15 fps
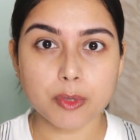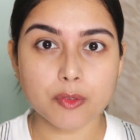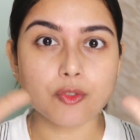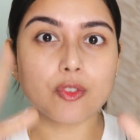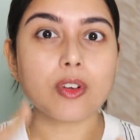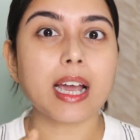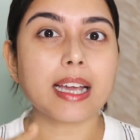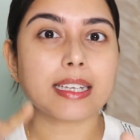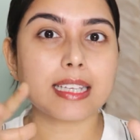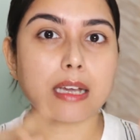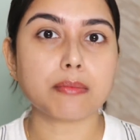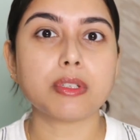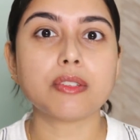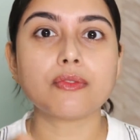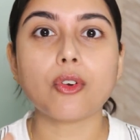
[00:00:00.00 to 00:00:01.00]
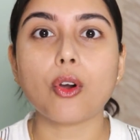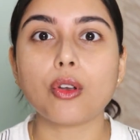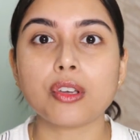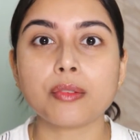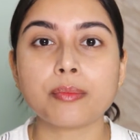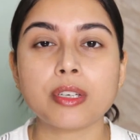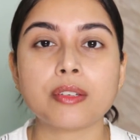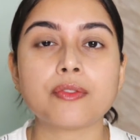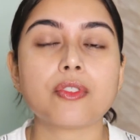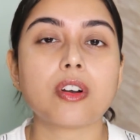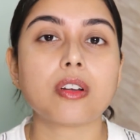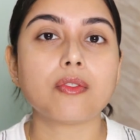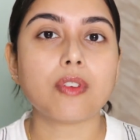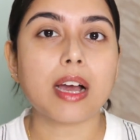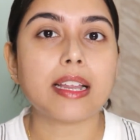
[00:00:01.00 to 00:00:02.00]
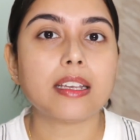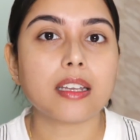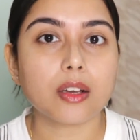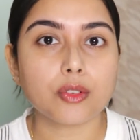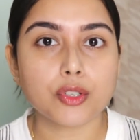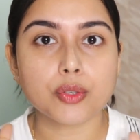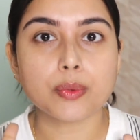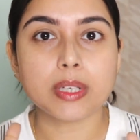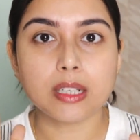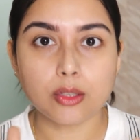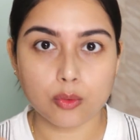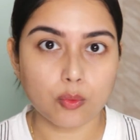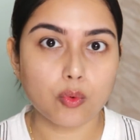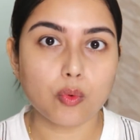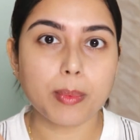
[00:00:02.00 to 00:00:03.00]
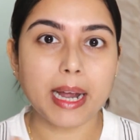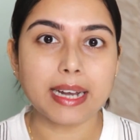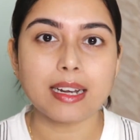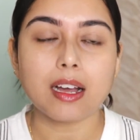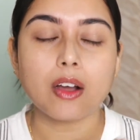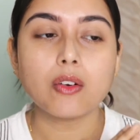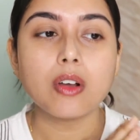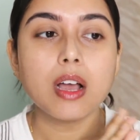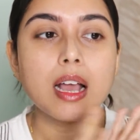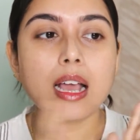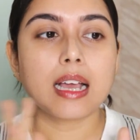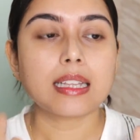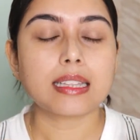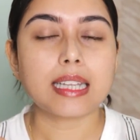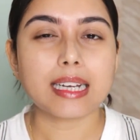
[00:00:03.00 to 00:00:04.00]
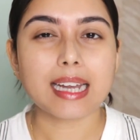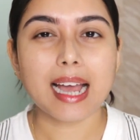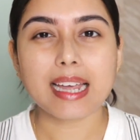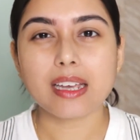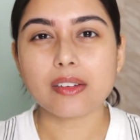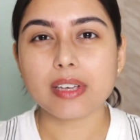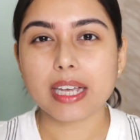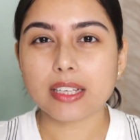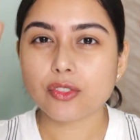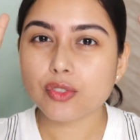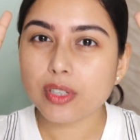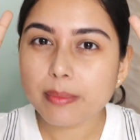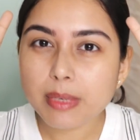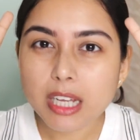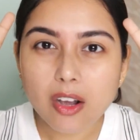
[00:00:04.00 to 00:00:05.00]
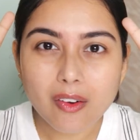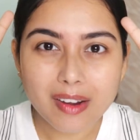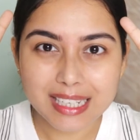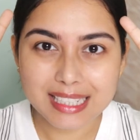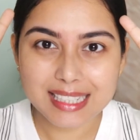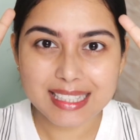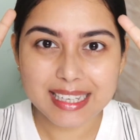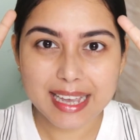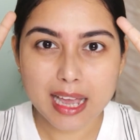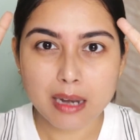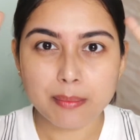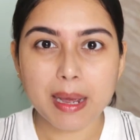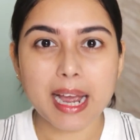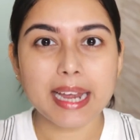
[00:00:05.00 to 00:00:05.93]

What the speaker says: If you guys have been following me for a while now, you will know by now that I have extremely oily scalp.